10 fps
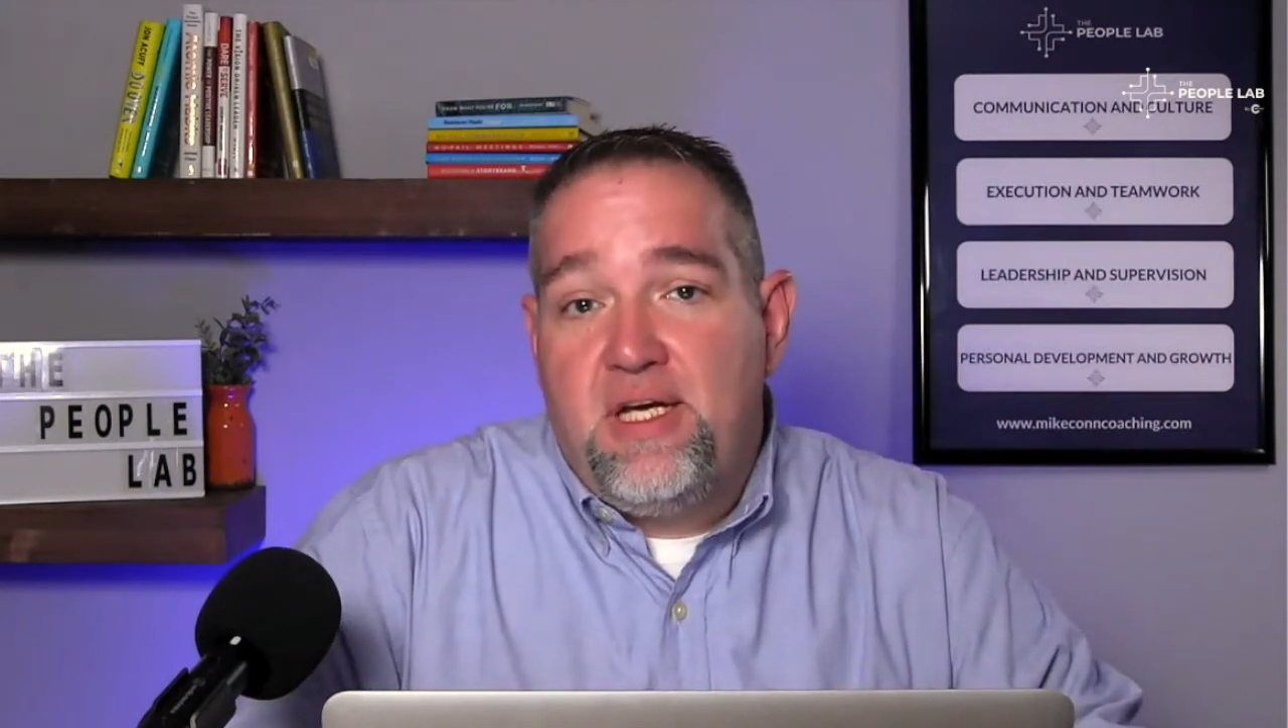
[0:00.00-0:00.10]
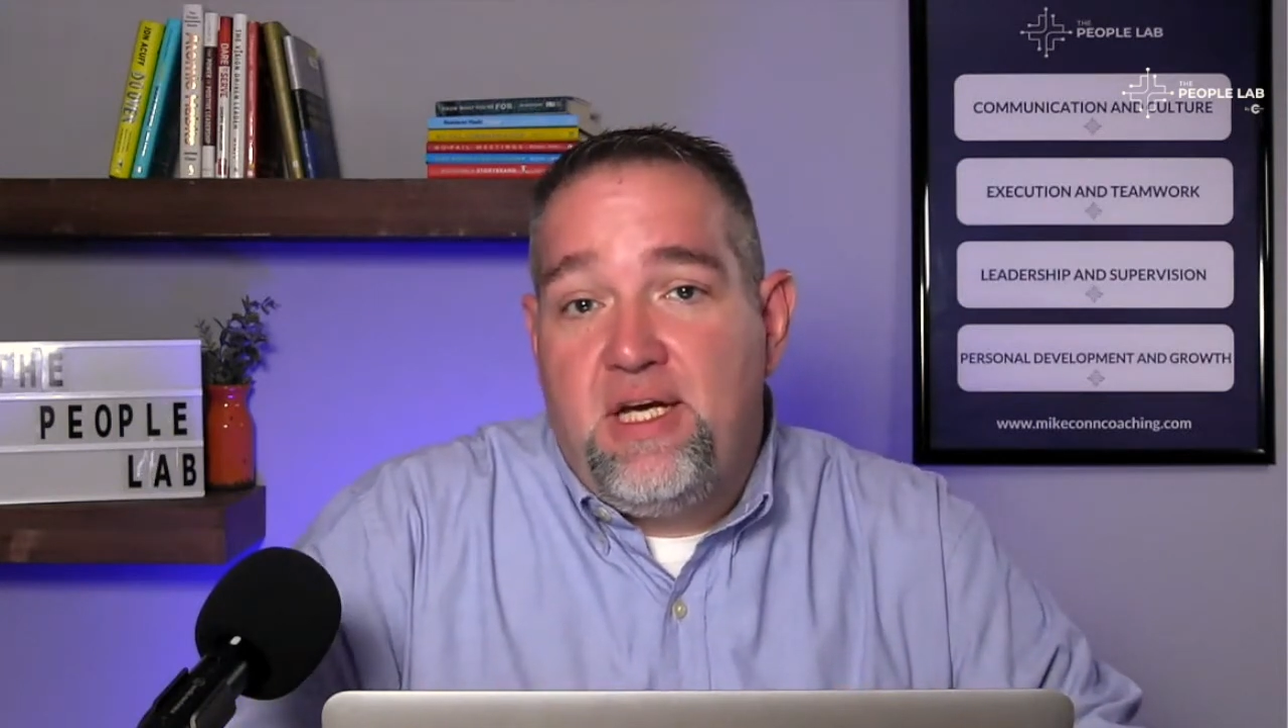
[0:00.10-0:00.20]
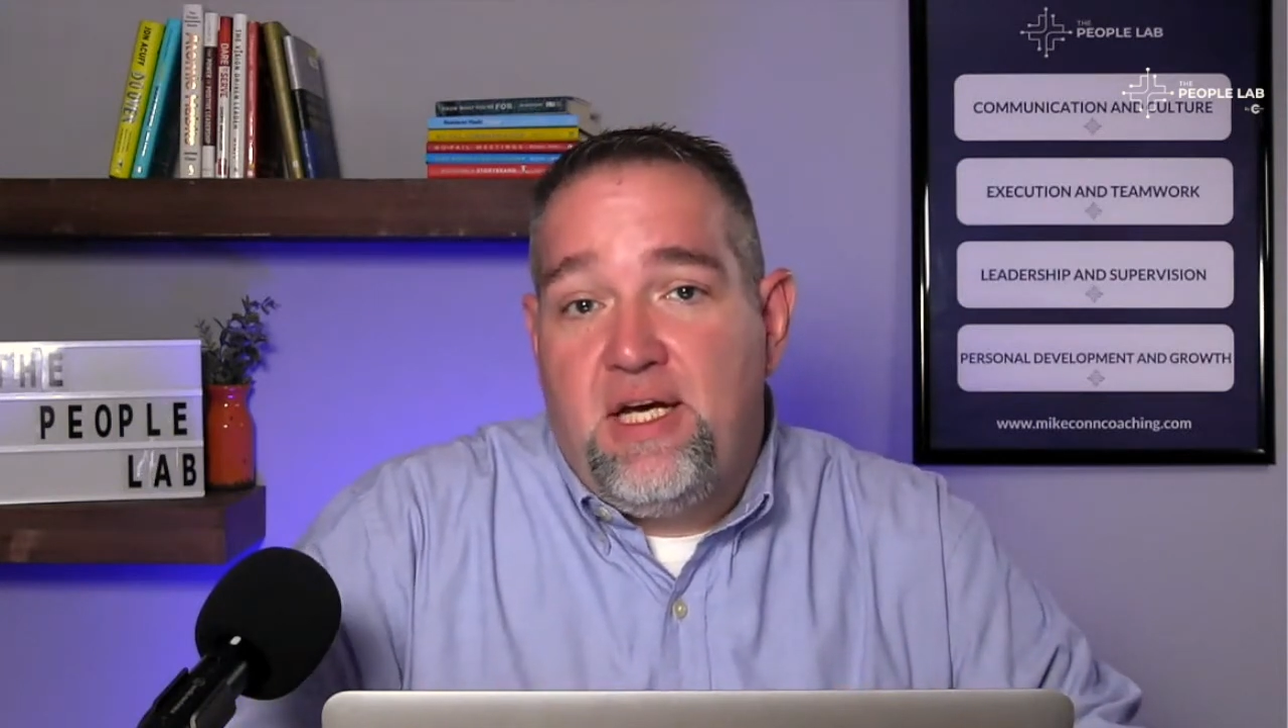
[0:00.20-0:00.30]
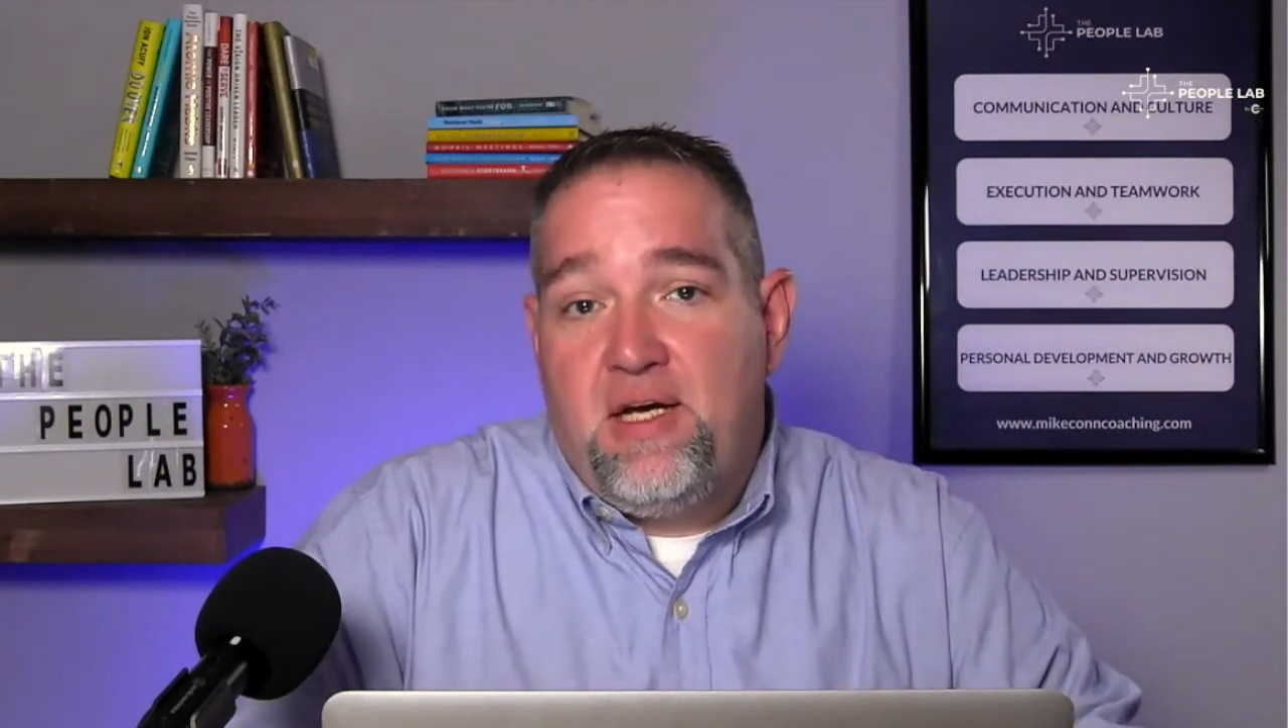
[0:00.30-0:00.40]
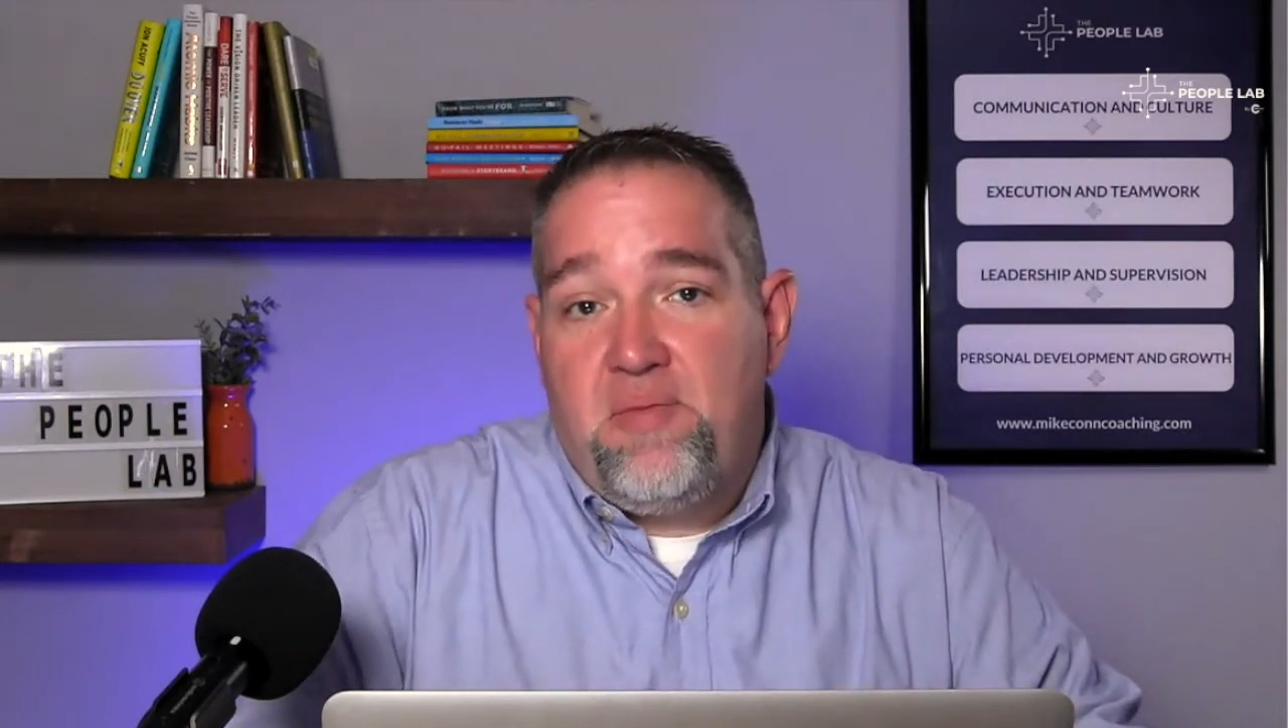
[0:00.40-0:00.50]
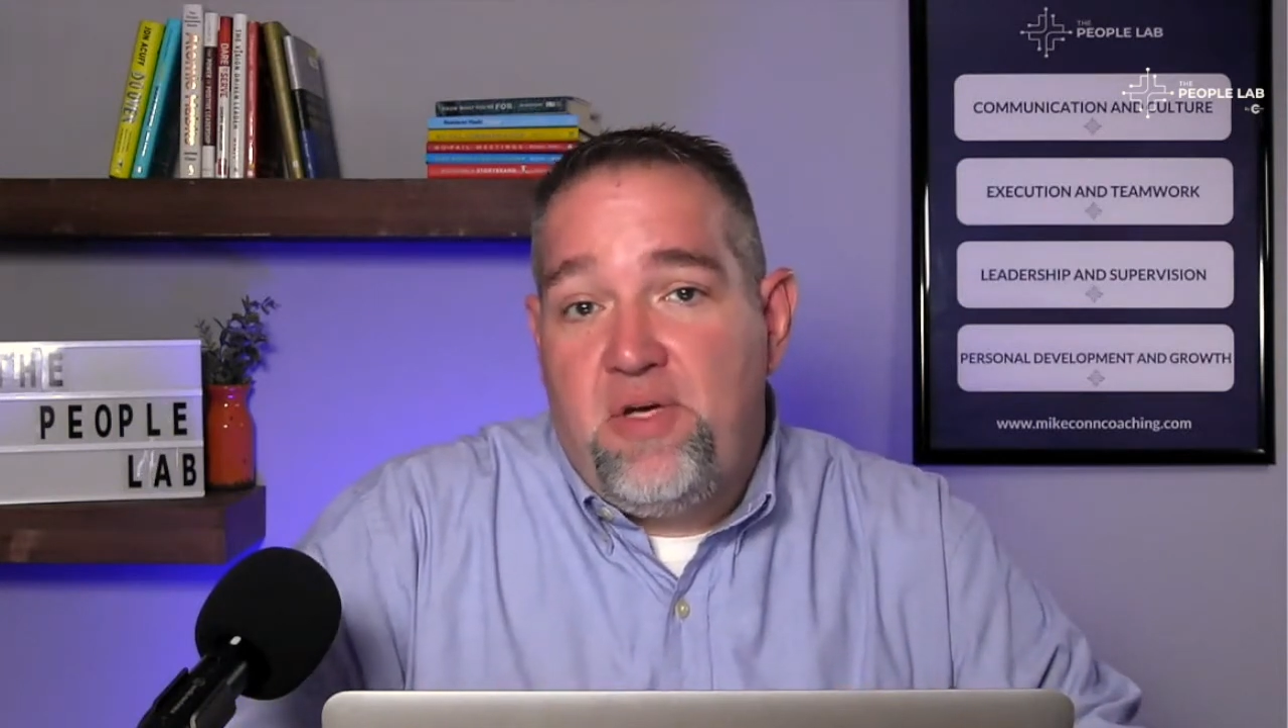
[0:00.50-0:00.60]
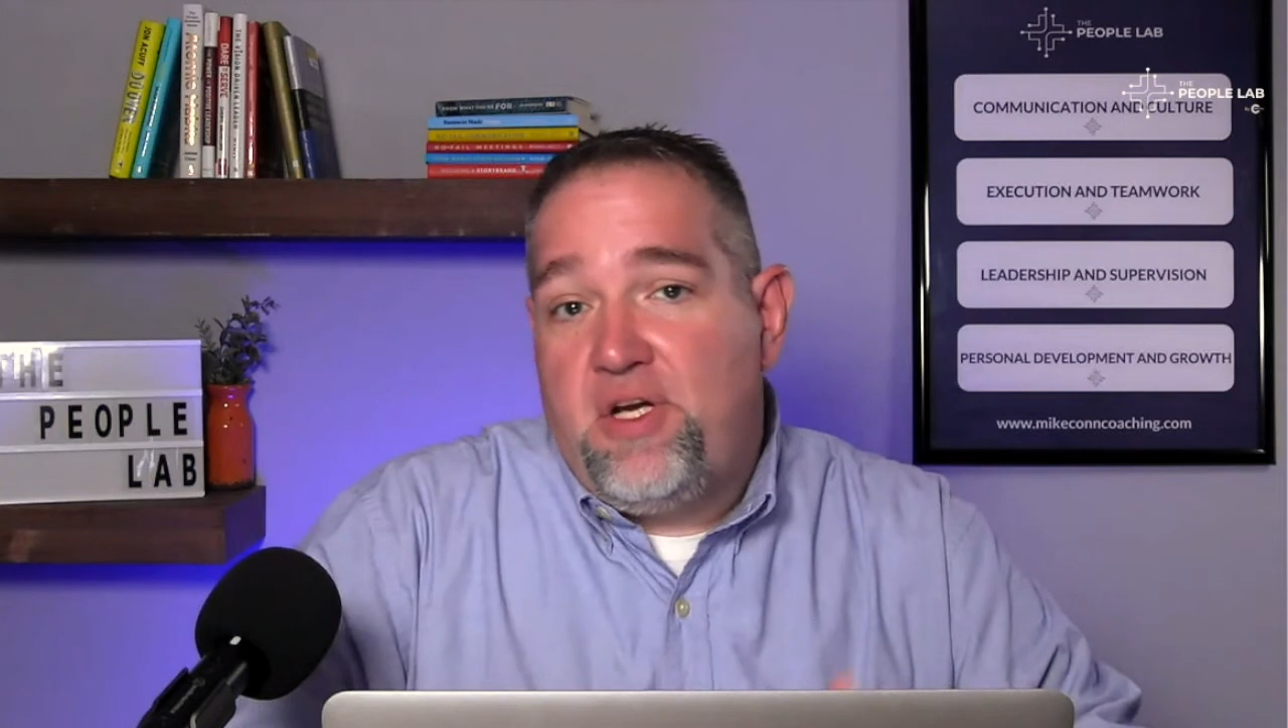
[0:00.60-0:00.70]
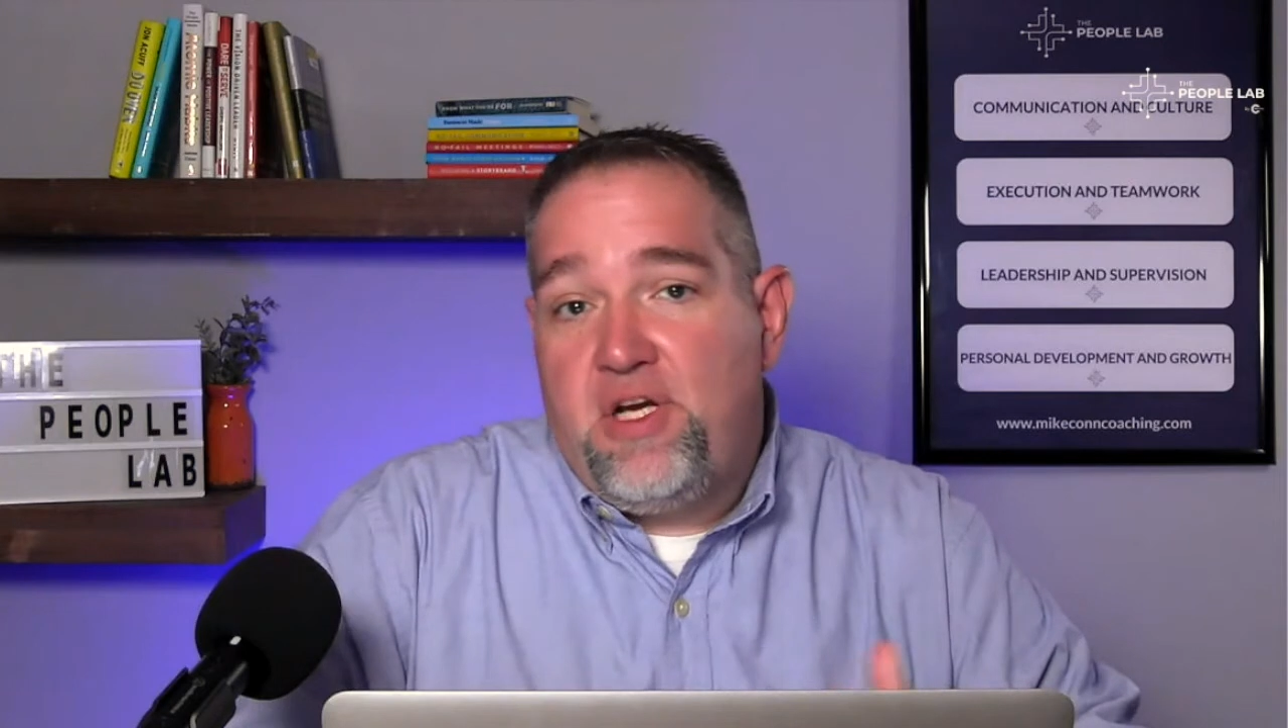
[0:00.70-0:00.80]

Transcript: You could